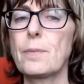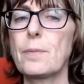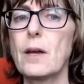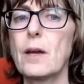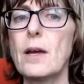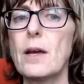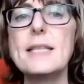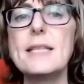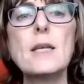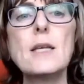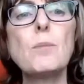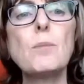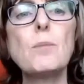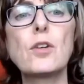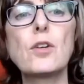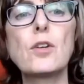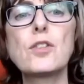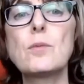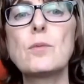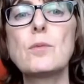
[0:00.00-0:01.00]
Is it
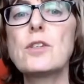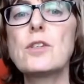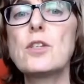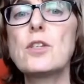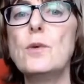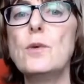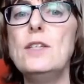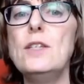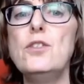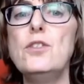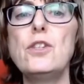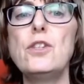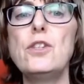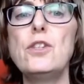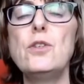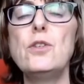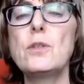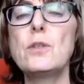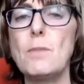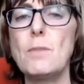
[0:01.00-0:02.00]
possible to
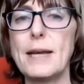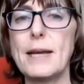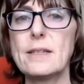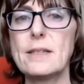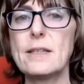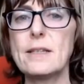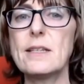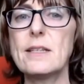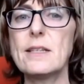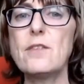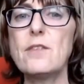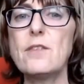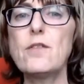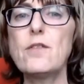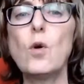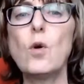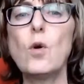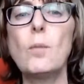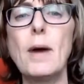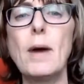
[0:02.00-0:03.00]
induce meditative
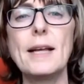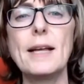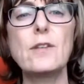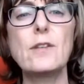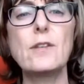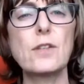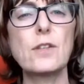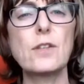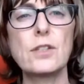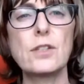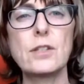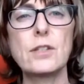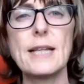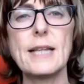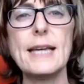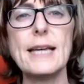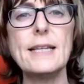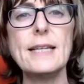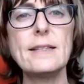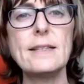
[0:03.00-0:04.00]
or mindful
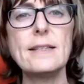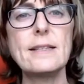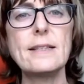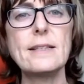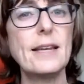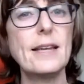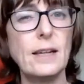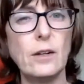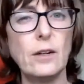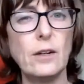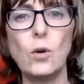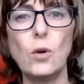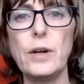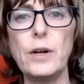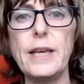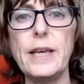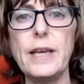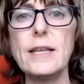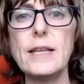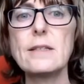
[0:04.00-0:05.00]
states in an
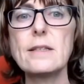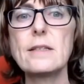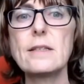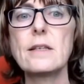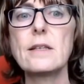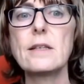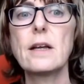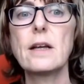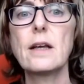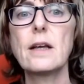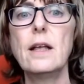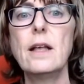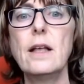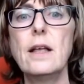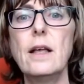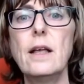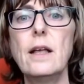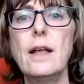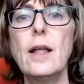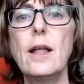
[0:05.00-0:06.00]
audience?
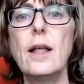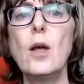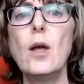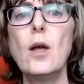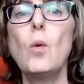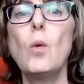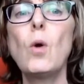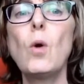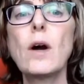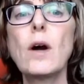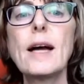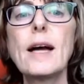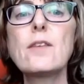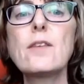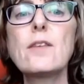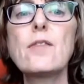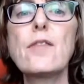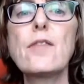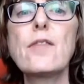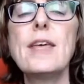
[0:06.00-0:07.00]
What kind
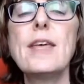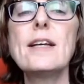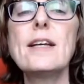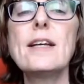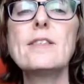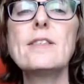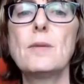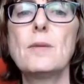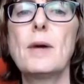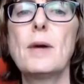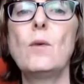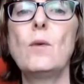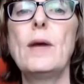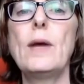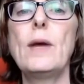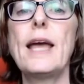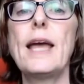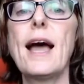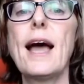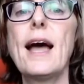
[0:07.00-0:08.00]
of theatre might we
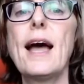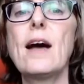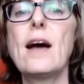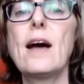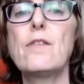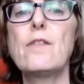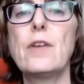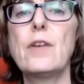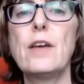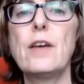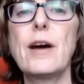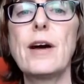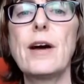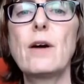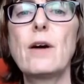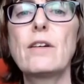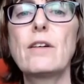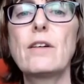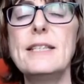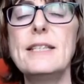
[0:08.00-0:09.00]
have if
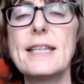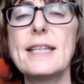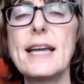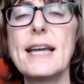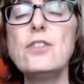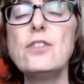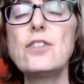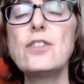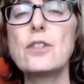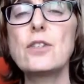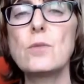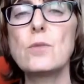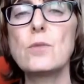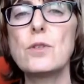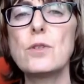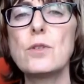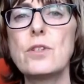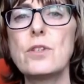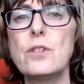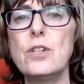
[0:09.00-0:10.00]
our intention
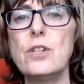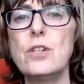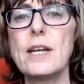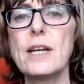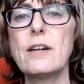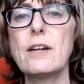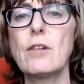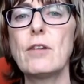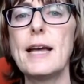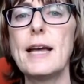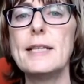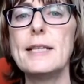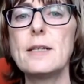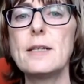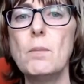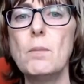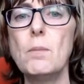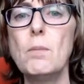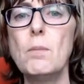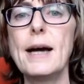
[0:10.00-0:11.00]
was to generate
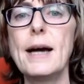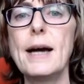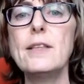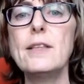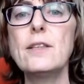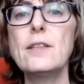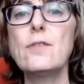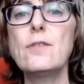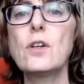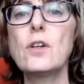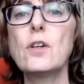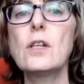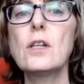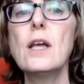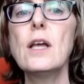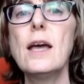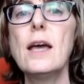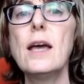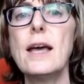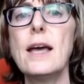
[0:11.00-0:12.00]
mindful,
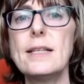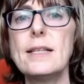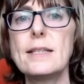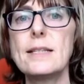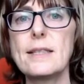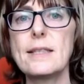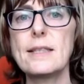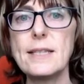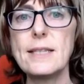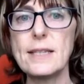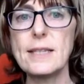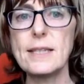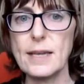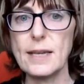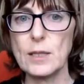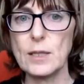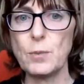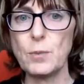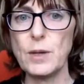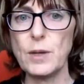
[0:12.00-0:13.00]
aesthetic
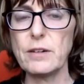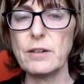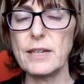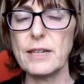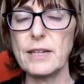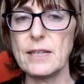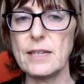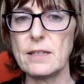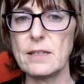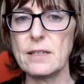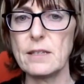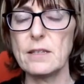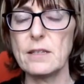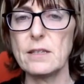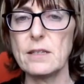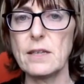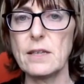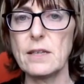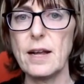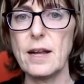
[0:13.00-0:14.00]

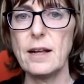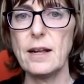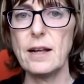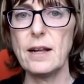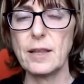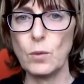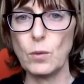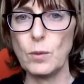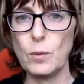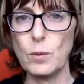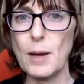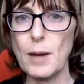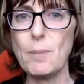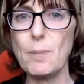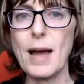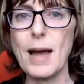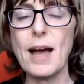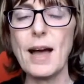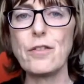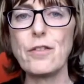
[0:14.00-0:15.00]
experiences that would be a
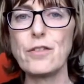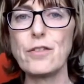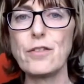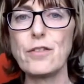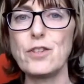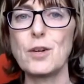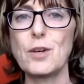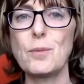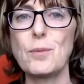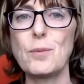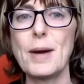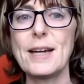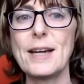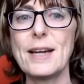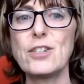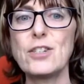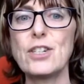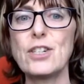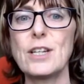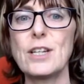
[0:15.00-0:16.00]
path to
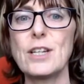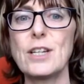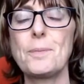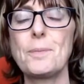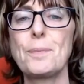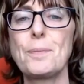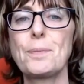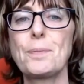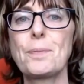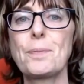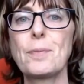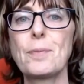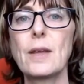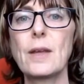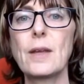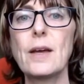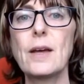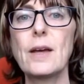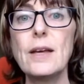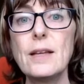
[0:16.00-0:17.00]
compassion?
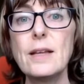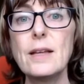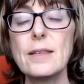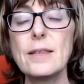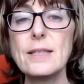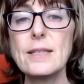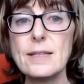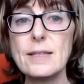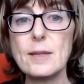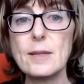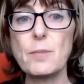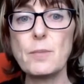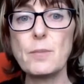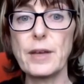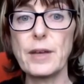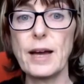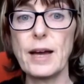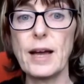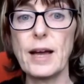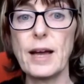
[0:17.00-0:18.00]
This is
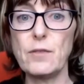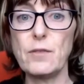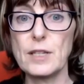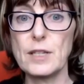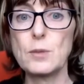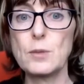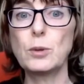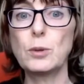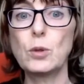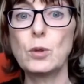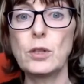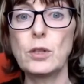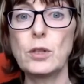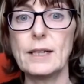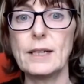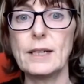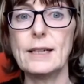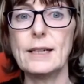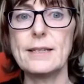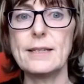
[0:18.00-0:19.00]
something I have explored
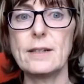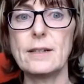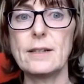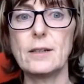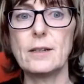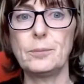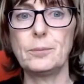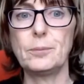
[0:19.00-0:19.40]
a little.